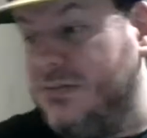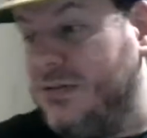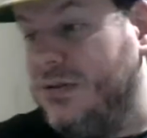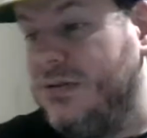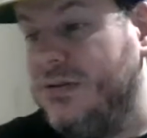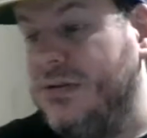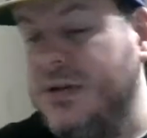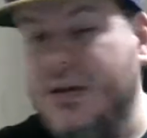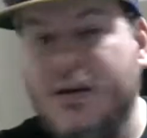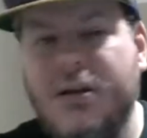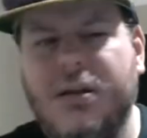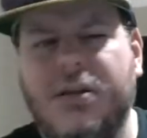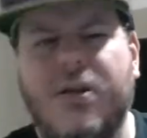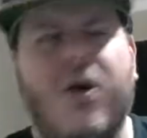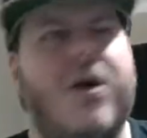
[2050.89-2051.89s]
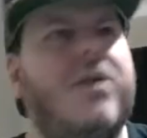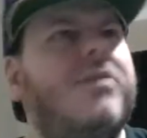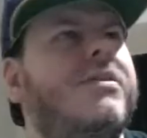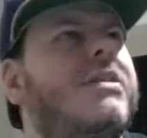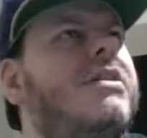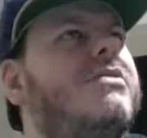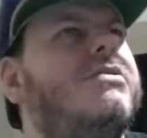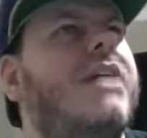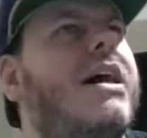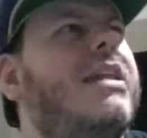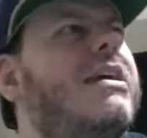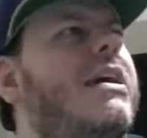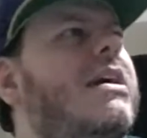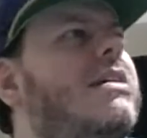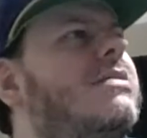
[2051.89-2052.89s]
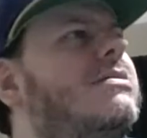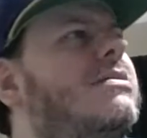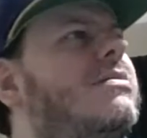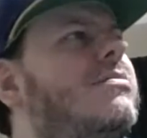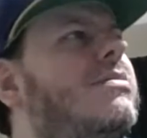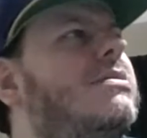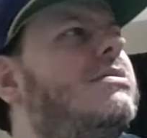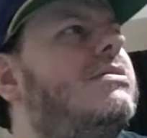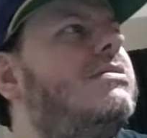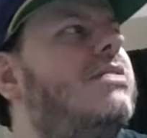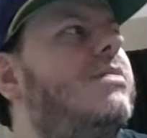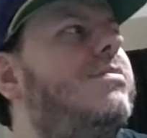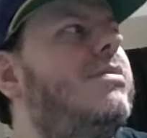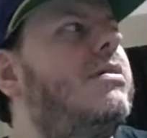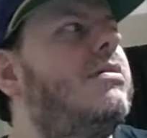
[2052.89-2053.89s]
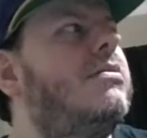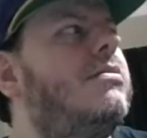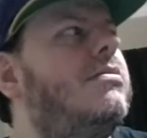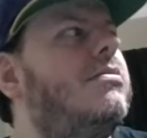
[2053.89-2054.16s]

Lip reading: Well, no, I don't think there's alligators in the Mississippi.